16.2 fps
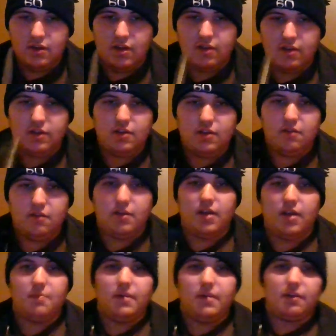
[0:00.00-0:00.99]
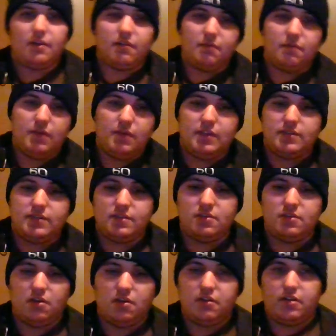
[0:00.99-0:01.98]
You know what? I'm not going to
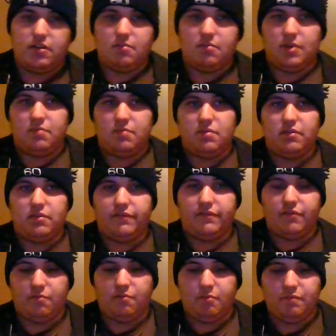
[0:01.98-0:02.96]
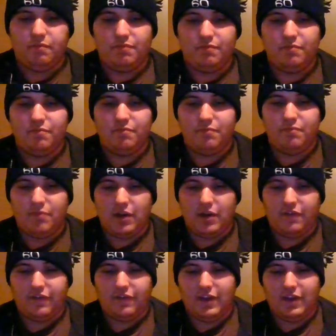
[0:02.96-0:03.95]
waste dulling my beautiful
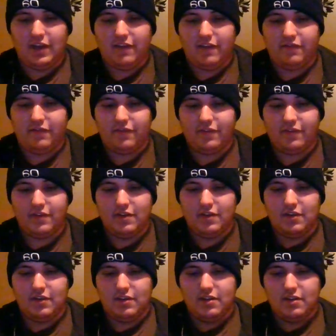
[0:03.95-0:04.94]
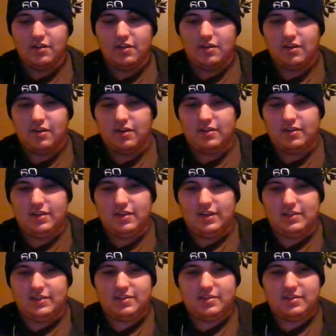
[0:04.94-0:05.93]
butterfly knife on
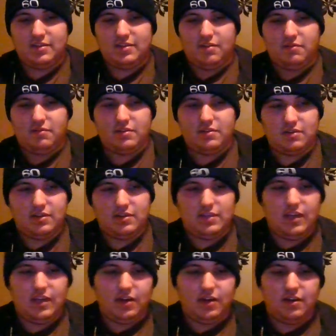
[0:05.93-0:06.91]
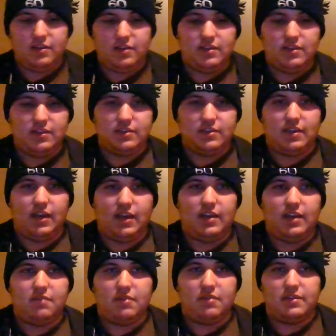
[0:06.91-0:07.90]
this. So we're just going to tear it into this like I
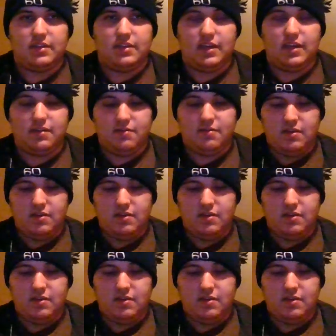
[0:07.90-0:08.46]
did when I was a kid.